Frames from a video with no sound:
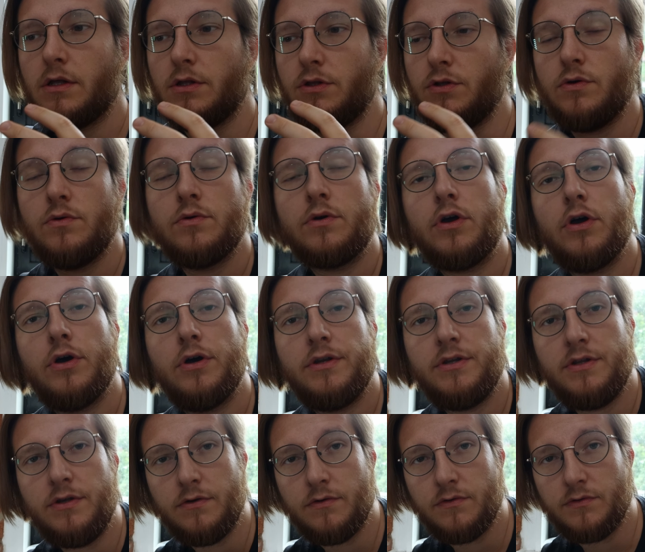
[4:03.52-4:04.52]
you
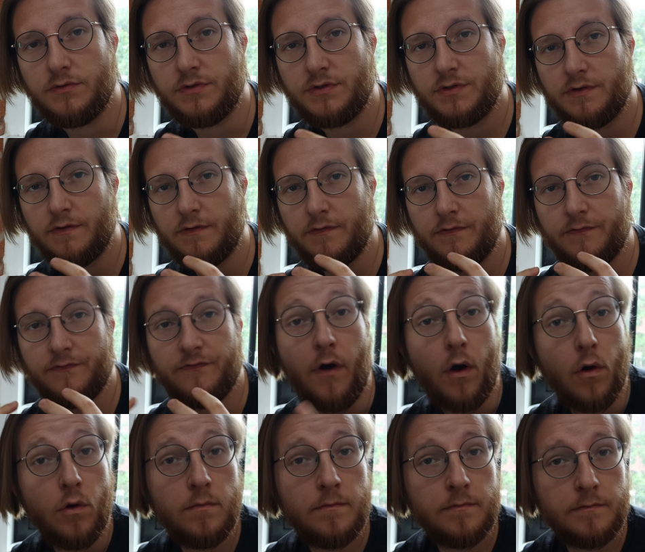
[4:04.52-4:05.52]
could use
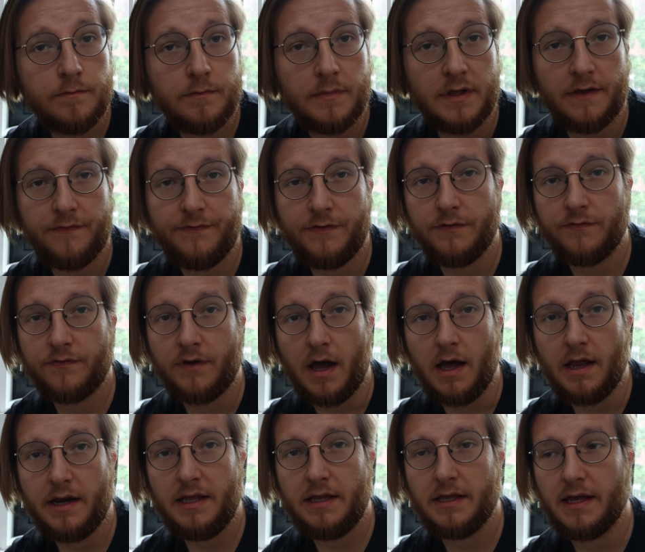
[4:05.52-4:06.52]
foam if you've
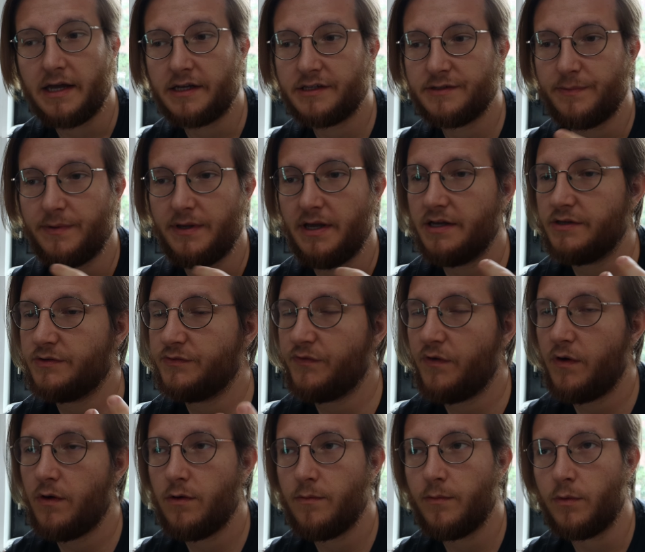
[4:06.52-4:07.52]
got it, XPS
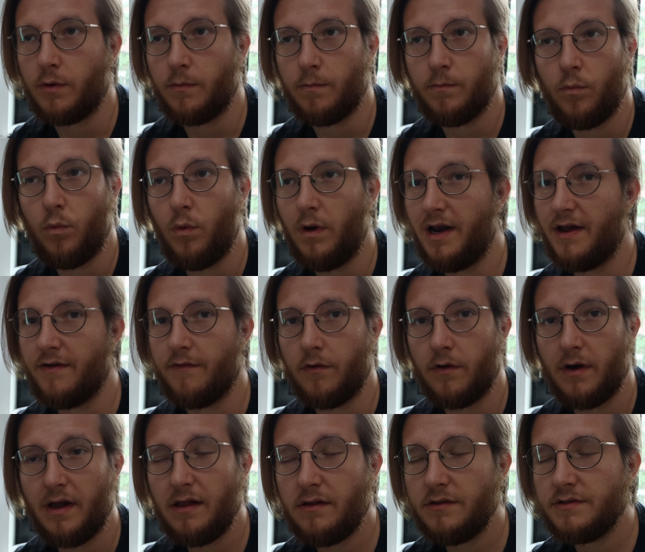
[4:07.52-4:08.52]
foam or
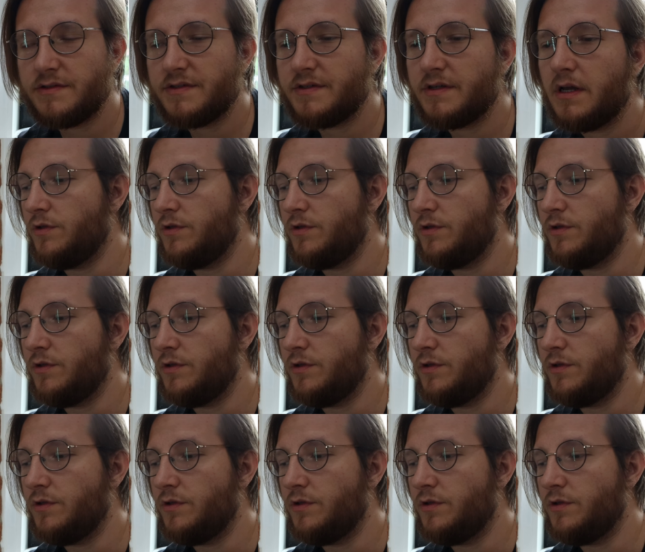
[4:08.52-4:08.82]
whatever else.